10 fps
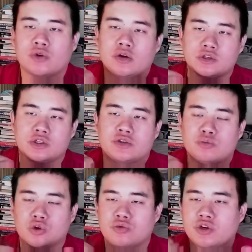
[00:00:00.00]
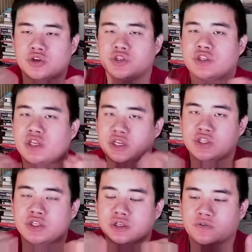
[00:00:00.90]
just more
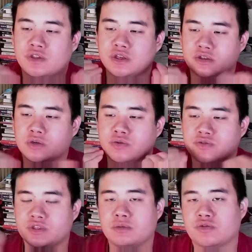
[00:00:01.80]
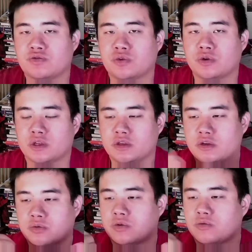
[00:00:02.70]
regurgitation of things that we've seen before. Like, you know,
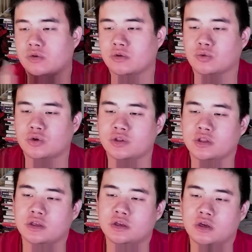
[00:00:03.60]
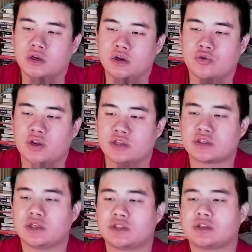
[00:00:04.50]
we're in the
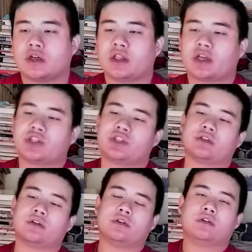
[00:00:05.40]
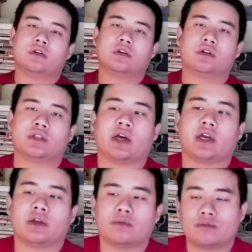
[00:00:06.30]
greatest hits collection
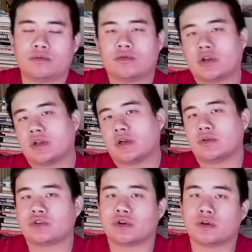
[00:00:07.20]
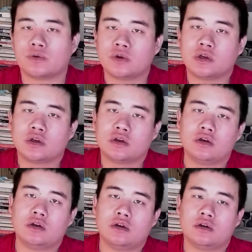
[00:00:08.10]
time right now. So
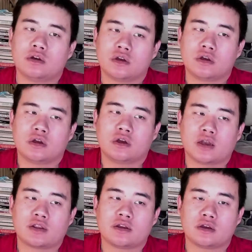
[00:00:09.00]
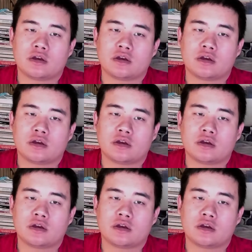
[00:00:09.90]
I think